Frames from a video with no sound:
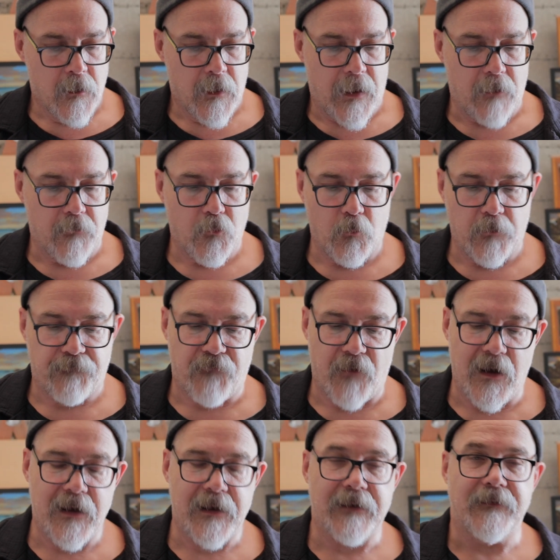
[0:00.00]
How do we
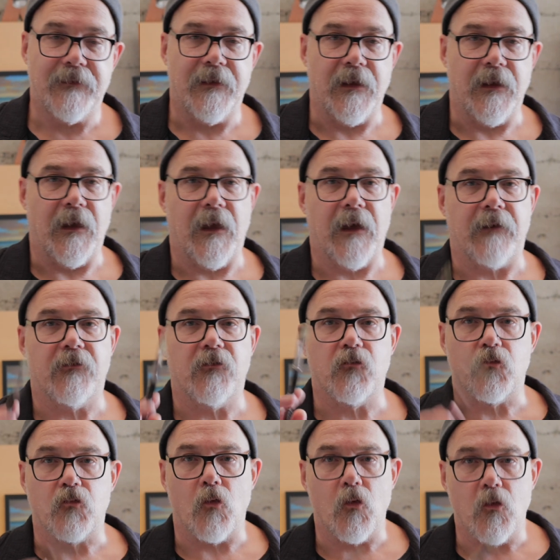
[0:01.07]
find the
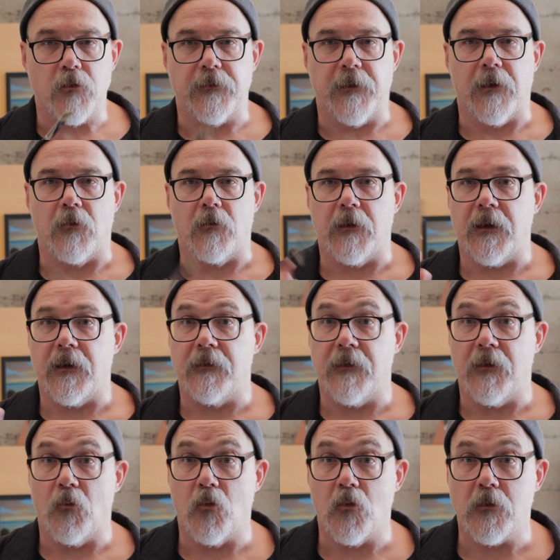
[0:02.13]
extraordinary in
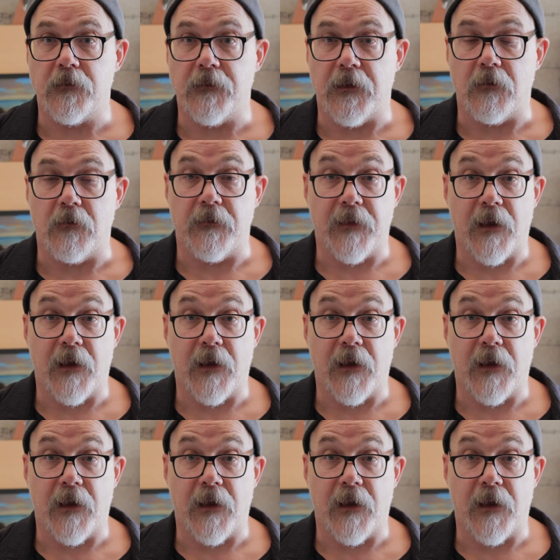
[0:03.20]
the ordinary?